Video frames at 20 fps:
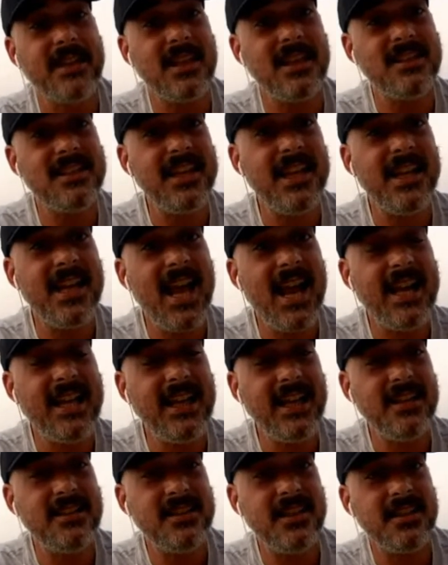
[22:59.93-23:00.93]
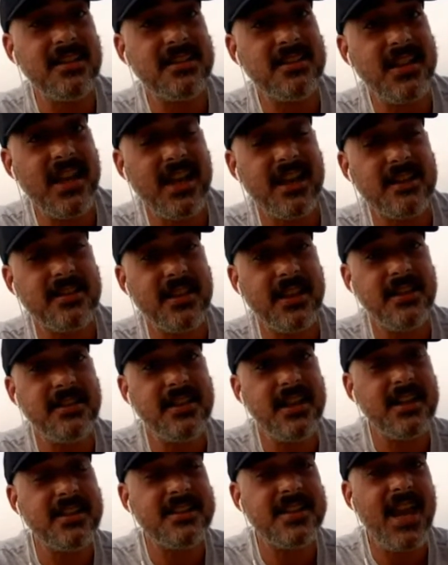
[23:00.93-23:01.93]
Is he an 8? Is he a 6? Is
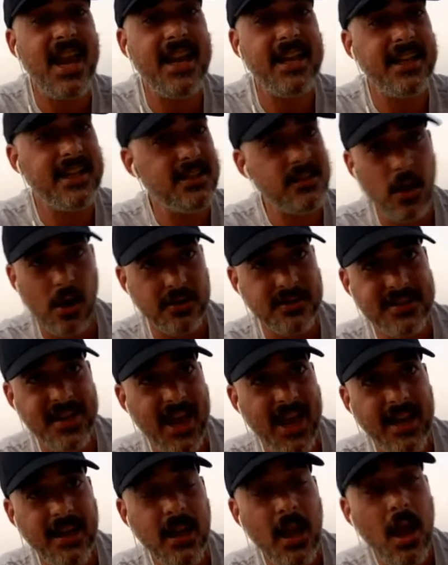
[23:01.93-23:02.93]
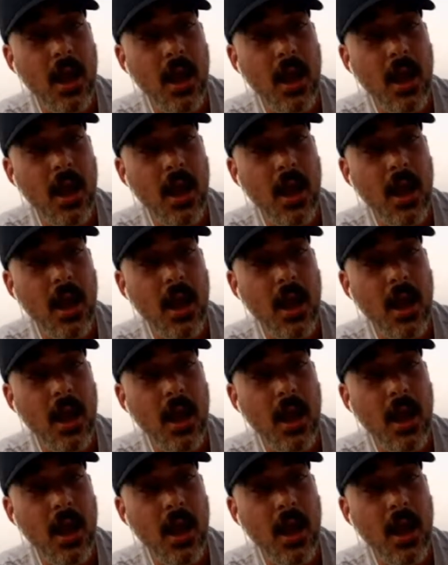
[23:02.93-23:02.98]
he a 10? He's not a 10.